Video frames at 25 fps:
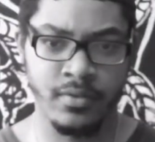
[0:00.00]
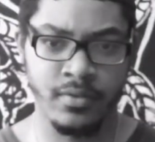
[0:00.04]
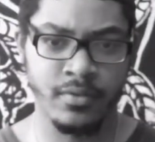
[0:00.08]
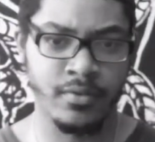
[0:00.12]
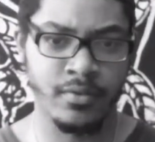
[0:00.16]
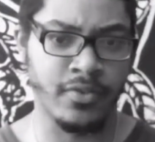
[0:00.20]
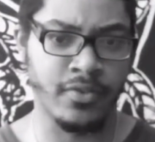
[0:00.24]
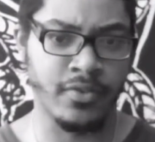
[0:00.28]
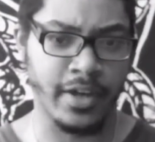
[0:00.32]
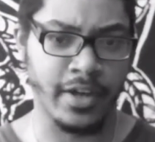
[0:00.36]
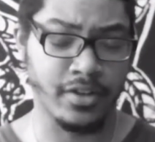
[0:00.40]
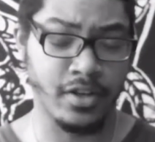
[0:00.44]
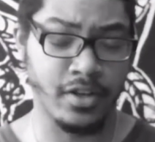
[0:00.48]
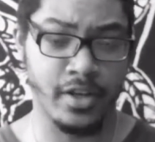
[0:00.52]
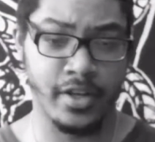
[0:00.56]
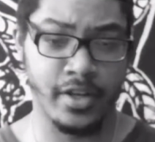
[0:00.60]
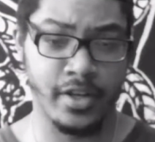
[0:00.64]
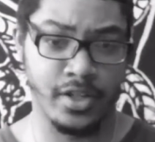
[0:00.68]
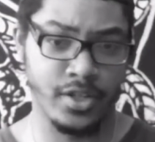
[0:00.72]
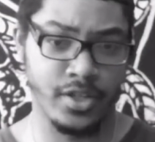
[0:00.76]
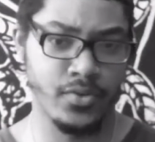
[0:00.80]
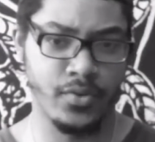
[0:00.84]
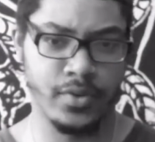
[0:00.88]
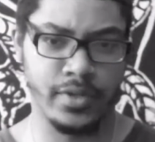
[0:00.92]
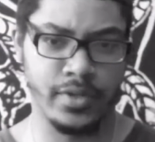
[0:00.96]
Fact, I
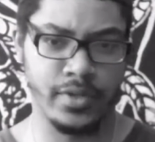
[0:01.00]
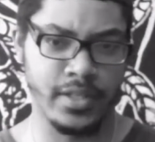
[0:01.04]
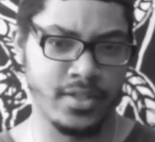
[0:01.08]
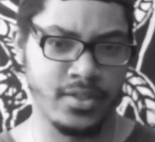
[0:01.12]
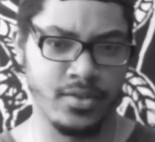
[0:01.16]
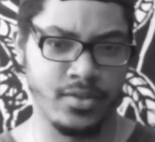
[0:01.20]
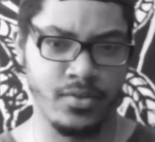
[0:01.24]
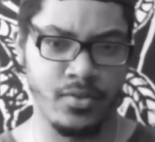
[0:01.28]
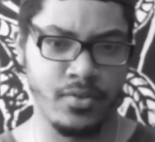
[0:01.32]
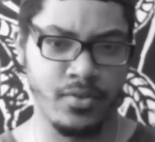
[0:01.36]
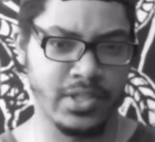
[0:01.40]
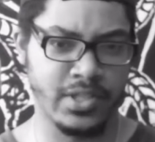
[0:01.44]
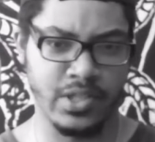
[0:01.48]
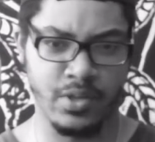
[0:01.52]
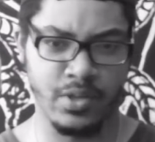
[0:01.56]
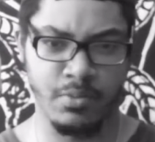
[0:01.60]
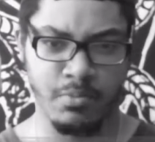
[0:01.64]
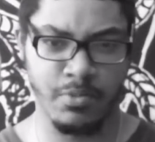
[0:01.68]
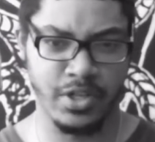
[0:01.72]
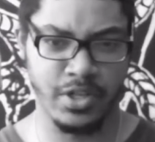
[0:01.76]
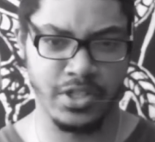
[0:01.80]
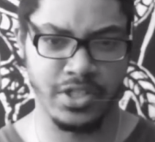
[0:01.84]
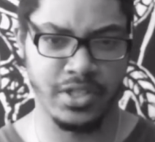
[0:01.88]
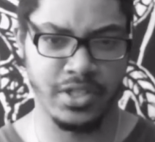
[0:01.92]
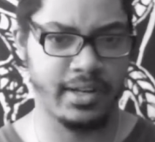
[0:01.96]
enjoyed this song so
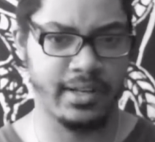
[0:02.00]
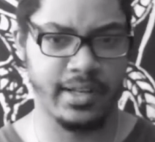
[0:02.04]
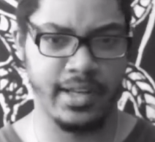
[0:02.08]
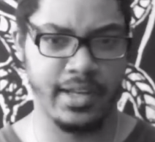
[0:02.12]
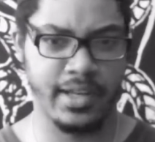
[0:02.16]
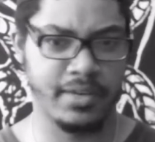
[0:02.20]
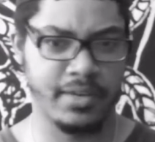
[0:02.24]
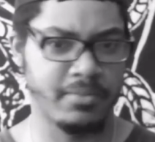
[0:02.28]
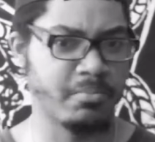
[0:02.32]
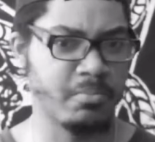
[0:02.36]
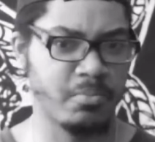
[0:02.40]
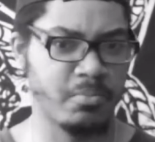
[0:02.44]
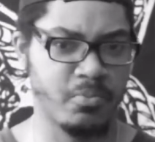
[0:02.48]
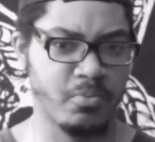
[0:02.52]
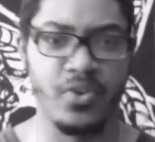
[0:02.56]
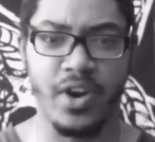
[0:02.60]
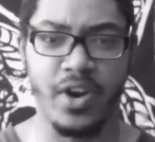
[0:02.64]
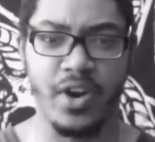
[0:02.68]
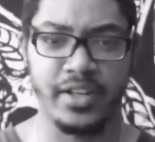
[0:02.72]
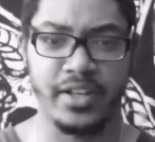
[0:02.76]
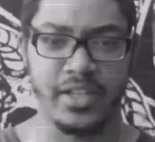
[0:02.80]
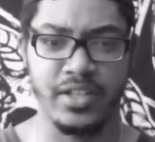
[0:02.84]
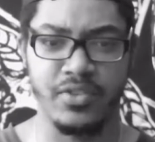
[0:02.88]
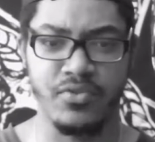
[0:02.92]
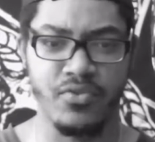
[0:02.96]
much, I like
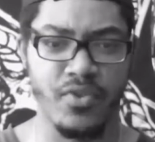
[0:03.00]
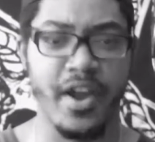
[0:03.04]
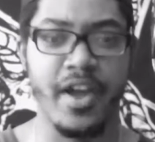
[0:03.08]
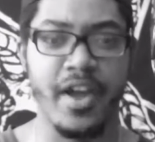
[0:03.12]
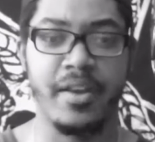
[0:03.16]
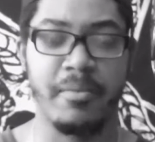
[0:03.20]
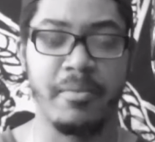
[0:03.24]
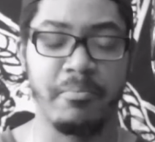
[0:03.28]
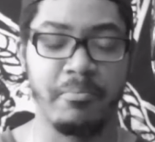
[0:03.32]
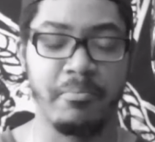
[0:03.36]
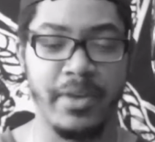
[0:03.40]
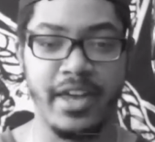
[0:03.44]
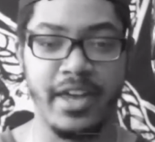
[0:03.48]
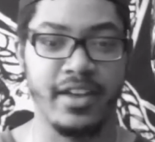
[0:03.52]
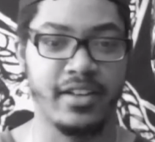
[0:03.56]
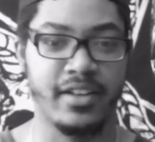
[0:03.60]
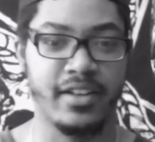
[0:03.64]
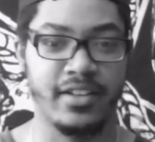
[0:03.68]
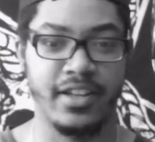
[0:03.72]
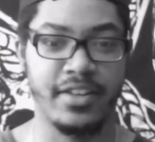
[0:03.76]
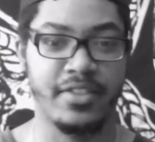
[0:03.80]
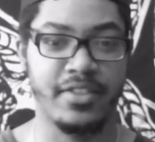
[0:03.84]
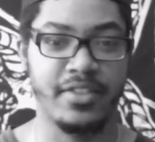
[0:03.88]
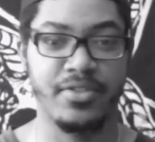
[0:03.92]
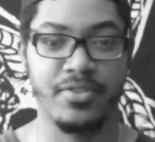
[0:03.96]
practically ran it back
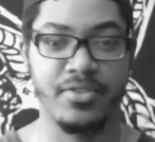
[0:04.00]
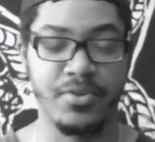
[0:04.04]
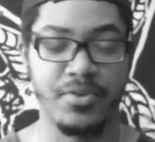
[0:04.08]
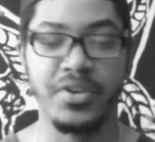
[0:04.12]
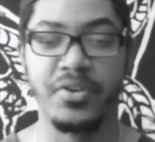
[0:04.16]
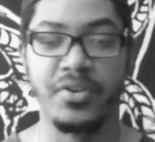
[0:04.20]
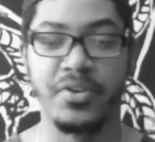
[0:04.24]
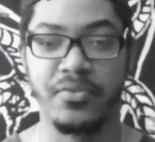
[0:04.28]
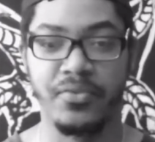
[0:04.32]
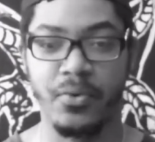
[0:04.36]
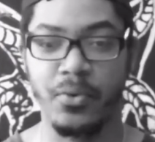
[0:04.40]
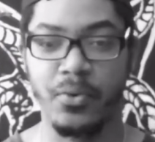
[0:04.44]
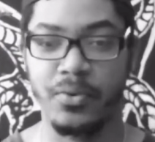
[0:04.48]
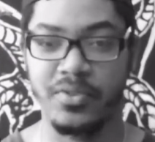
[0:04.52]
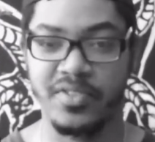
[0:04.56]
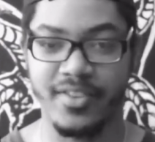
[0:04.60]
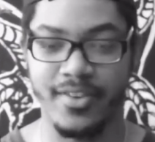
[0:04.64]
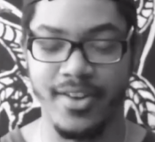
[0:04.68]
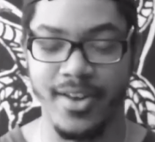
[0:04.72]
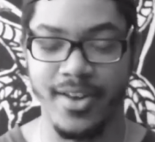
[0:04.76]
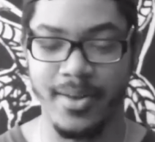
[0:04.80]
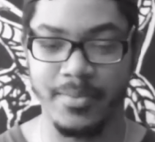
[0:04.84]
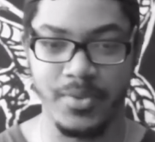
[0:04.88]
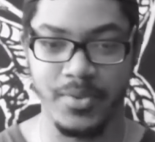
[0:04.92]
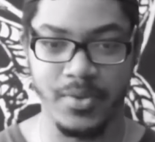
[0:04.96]
like 3 or 4
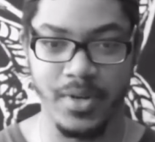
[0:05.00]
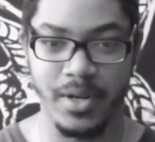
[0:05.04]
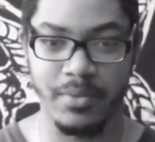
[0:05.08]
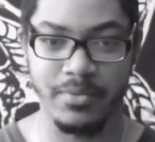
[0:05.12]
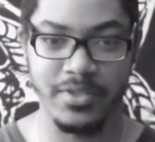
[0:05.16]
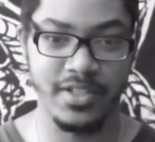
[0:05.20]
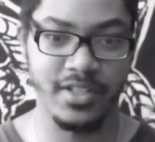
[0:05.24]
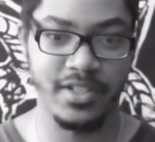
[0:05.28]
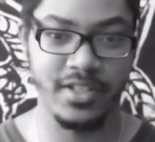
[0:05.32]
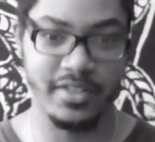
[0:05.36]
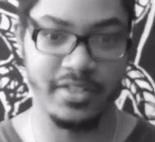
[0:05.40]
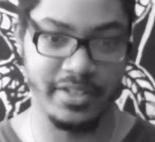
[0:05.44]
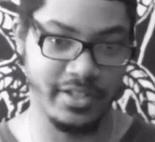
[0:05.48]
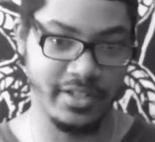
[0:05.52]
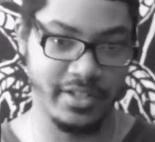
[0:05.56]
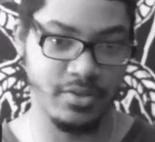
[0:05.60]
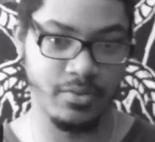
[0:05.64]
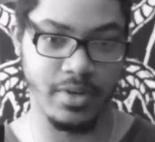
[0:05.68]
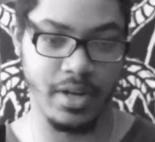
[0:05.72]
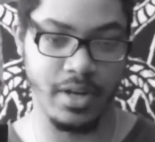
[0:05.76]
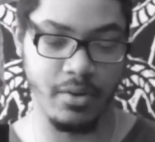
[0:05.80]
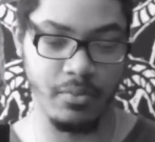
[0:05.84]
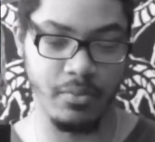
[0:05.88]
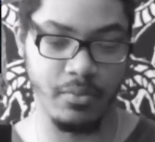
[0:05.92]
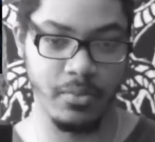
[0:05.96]
times when I was listening
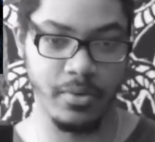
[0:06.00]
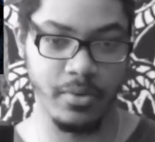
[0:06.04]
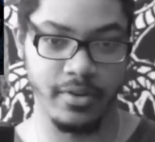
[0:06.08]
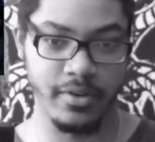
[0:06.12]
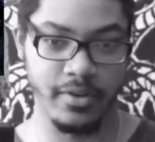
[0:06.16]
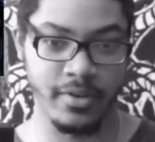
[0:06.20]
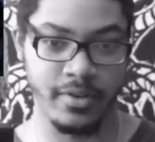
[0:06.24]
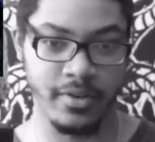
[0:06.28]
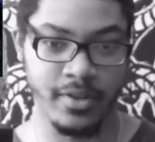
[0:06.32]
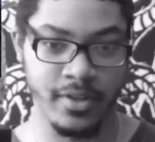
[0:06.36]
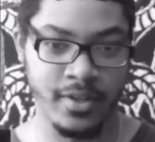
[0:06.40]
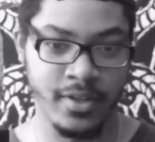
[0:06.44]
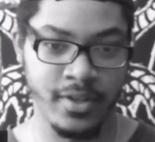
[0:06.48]
to it at work.